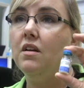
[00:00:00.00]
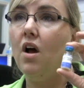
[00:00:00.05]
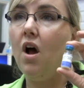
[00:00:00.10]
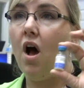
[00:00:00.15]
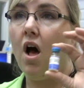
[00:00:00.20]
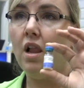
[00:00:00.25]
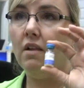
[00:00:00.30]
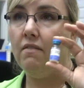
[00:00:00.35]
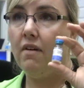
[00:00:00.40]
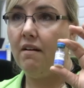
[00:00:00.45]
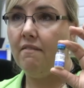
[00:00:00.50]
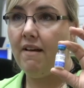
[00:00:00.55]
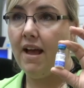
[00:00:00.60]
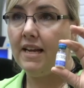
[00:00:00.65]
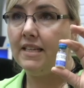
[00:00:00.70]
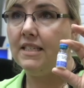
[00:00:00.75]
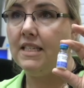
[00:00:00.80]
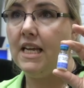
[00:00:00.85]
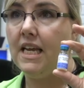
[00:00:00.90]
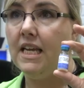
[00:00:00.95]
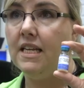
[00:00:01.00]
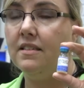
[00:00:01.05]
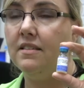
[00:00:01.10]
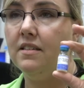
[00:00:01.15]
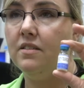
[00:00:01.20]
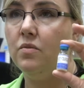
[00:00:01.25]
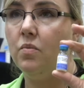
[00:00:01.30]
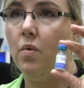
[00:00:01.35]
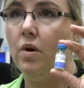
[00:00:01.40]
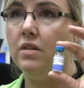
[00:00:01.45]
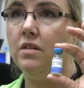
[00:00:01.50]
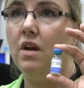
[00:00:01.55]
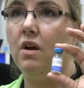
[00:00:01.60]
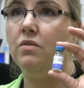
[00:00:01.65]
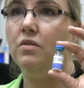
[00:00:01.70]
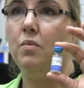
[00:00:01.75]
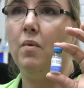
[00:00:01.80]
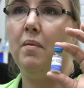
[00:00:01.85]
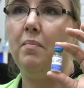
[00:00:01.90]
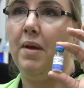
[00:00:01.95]
all of our vaccines, it's one
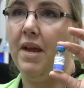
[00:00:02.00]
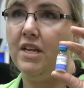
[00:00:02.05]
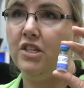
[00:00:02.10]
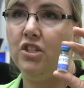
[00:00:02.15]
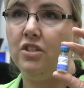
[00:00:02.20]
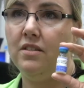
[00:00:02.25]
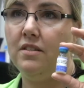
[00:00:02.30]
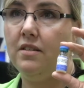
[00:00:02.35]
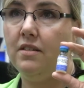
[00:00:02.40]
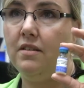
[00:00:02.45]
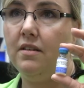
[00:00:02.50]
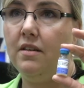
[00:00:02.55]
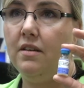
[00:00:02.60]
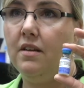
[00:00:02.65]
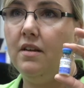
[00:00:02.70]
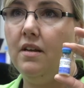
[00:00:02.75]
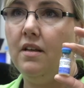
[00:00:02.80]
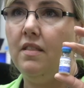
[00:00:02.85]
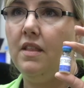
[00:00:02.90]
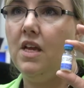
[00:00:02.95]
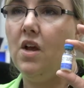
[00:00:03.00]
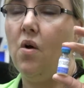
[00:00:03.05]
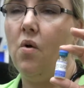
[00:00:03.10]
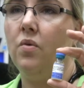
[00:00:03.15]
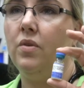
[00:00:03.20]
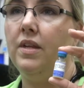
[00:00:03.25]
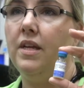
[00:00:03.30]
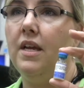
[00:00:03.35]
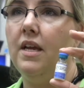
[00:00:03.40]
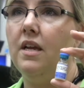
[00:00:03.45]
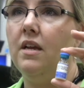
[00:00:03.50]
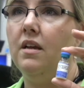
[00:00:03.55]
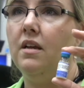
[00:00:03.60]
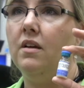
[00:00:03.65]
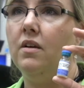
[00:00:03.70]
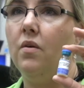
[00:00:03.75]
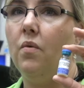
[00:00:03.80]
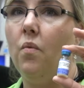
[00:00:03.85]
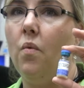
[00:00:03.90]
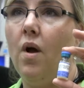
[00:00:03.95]
dose, one patient. The only
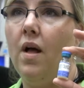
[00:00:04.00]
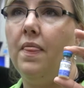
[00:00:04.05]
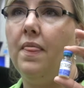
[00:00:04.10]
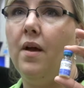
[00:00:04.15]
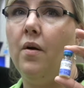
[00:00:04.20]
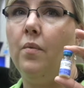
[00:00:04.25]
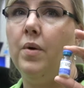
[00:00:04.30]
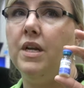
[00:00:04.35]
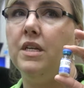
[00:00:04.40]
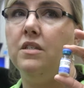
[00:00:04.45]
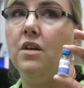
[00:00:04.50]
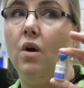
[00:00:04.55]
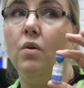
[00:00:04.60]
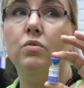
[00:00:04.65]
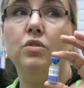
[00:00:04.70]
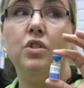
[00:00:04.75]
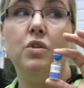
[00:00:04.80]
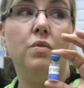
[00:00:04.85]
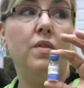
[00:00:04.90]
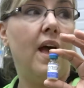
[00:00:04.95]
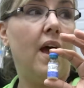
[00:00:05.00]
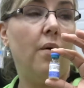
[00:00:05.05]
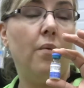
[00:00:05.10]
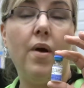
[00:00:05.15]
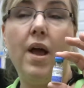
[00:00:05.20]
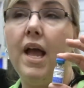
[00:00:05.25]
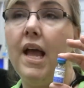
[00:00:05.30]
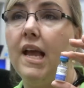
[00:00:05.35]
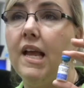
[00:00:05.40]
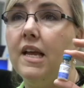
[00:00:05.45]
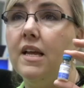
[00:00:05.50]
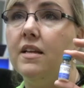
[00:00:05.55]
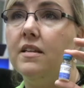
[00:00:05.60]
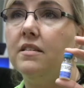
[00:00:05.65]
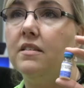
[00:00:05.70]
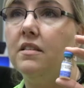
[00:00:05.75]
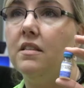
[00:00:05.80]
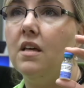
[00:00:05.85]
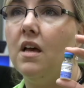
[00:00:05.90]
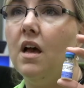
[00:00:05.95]
one that we don't do that way
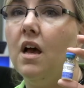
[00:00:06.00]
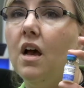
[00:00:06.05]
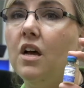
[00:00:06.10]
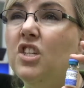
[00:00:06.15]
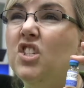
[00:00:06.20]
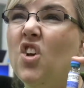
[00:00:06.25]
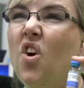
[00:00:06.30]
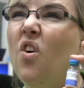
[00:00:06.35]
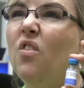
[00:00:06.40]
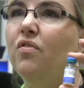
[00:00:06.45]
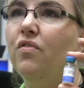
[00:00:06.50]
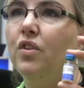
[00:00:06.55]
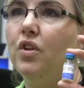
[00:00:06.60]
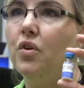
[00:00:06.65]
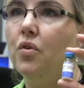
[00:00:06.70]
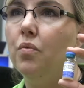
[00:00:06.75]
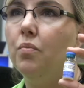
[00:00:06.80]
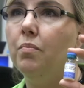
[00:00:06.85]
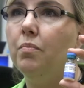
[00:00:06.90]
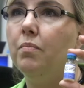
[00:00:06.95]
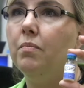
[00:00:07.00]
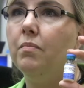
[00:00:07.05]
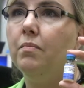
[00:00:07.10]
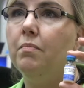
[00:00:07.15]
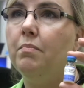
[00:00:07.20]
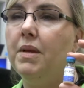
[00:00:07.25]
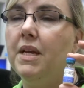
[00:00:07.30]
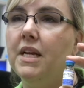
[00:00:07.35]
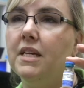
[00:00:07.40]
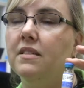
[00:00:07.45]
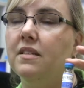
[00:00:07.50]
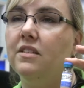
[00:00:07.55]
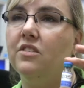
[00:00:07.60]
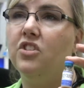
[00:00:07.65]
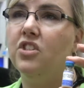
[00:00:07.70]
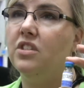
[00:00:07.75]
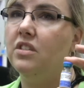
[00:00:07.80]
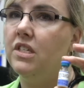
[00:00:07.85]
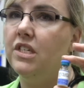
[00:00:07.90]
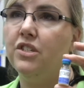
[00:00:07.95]
is the adult flu because it's
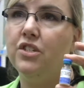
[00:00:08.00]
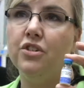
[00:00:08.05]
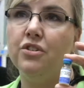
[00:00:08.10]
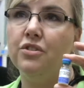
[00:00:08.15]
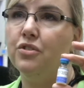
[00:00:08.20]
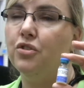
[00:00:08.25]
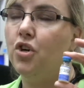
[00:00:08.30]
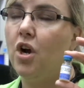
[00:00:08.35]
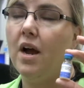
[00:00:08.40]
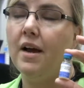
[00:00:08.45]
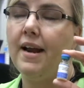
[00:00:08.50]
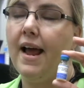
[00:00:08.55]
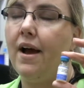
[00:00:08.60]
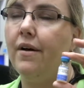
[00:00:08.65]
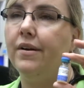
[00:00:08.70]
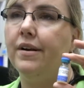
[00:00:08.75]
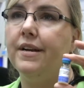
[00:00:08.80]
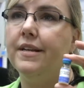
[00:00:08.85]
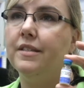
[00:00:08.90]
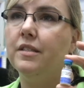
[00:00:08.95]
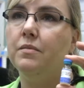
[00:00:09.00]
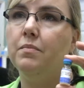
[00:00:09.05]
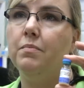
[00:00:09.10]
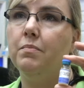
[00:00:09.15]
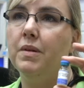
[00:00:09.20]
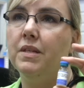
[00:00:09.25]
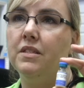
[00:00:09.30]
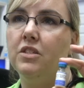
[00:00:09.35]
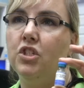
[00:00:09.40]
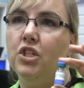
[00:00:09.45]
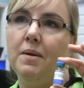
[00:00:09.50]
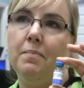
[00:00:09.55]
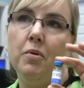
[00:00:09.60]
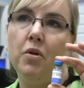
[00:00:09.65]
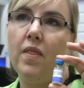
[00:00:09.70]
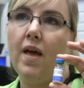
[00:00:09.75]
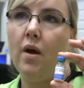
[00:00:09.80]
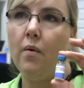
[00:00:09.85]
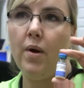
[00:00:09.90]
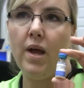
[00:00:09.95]
just easier to draw it out and it's cheaper
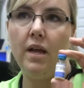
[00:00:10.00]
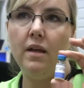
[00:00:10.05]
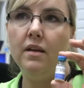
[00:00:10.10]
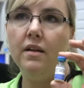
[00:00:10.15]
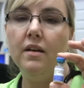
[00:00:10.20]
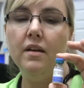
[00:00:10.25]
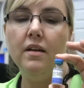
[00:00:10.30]
that way.